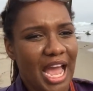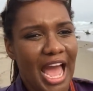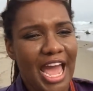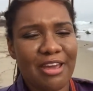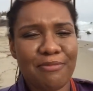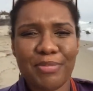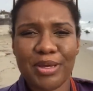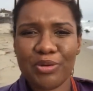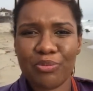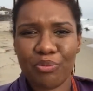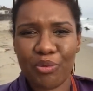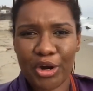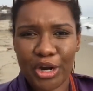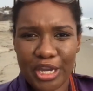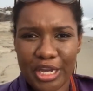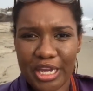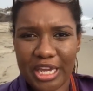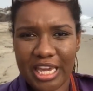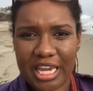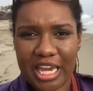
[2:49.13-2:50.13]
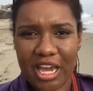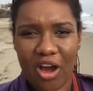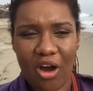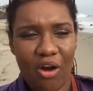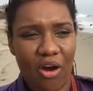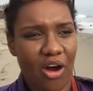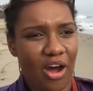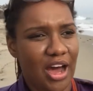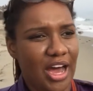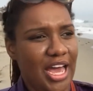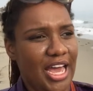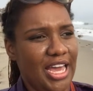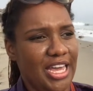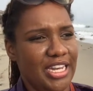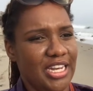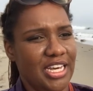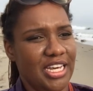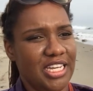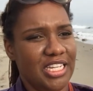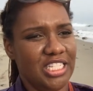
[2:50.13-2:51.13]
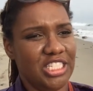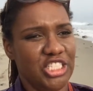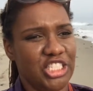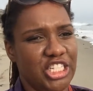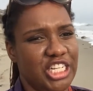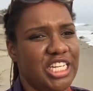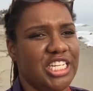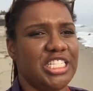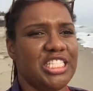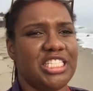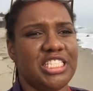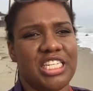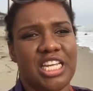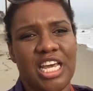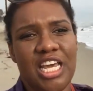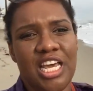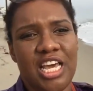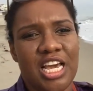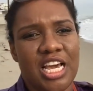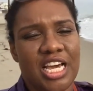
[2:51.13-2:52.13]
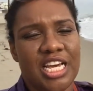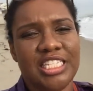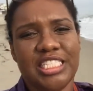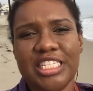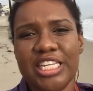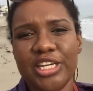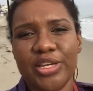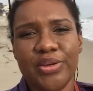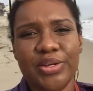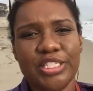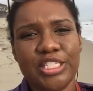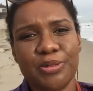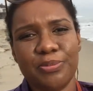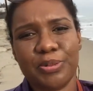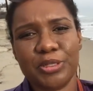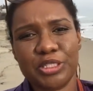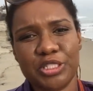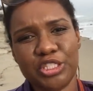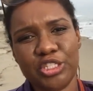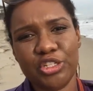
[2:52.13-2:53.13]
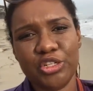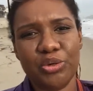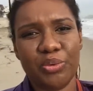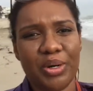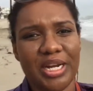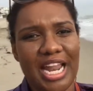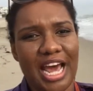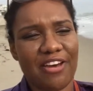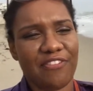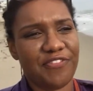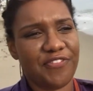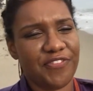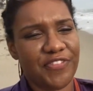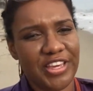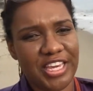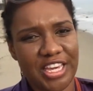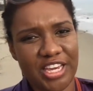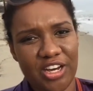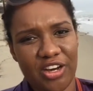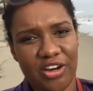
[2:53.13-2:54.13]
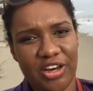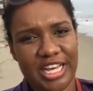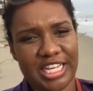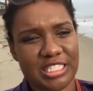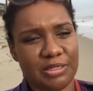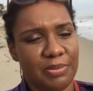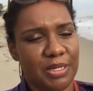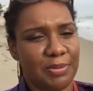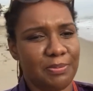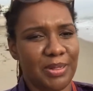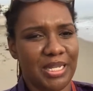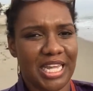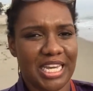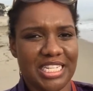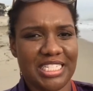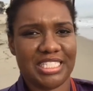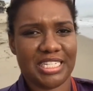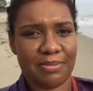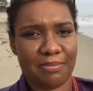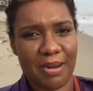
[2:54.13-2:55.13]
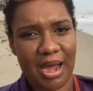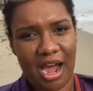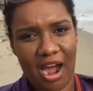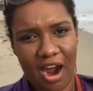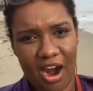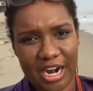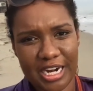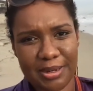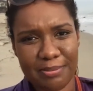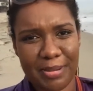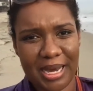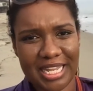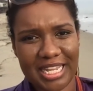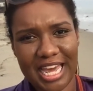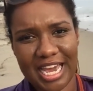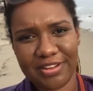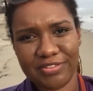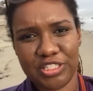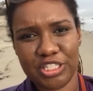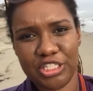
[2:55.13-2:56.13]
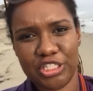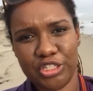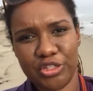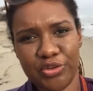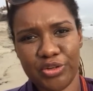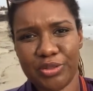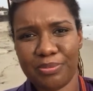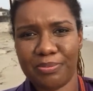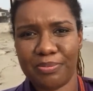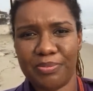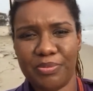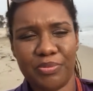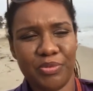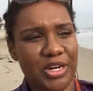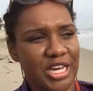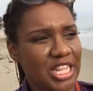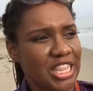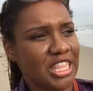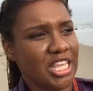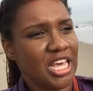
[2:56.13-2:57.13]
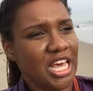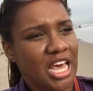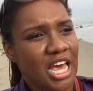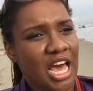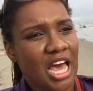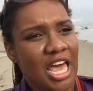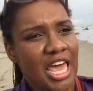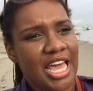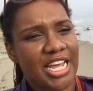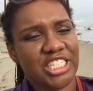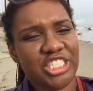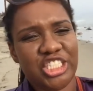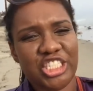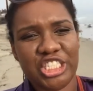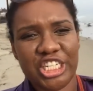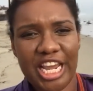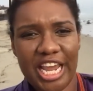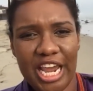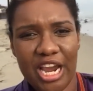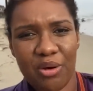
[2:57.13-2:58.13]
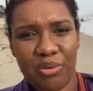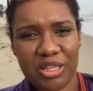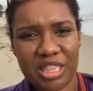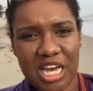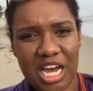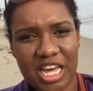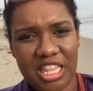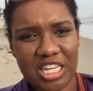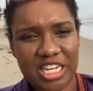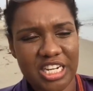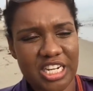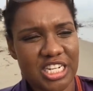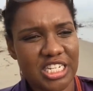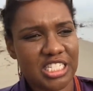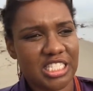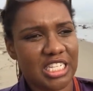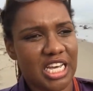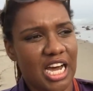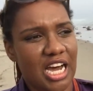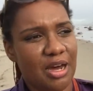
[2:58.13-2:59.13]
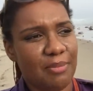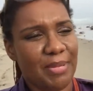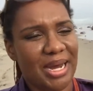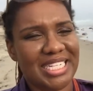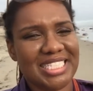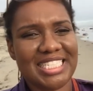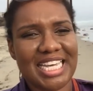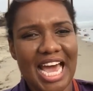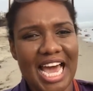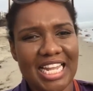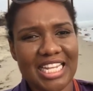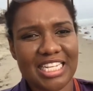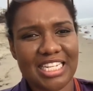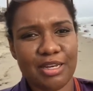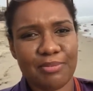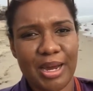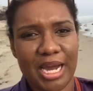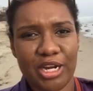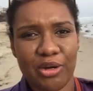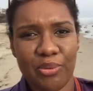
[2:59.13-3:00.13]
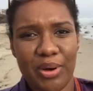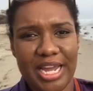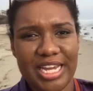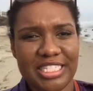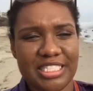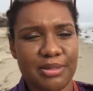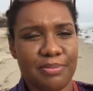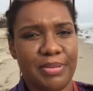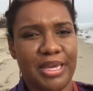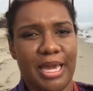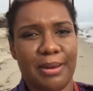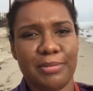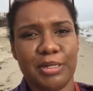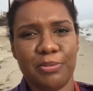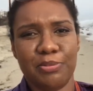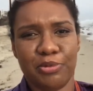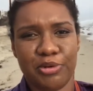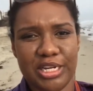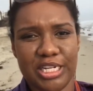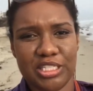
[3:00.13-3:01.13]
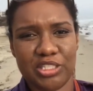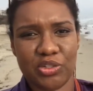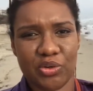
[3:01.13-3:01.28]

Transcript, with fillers: I've been working on just continuing to pursue what I feel has been placed in my heart and my life to do with and share with others, my talent and my grace, and be able to bring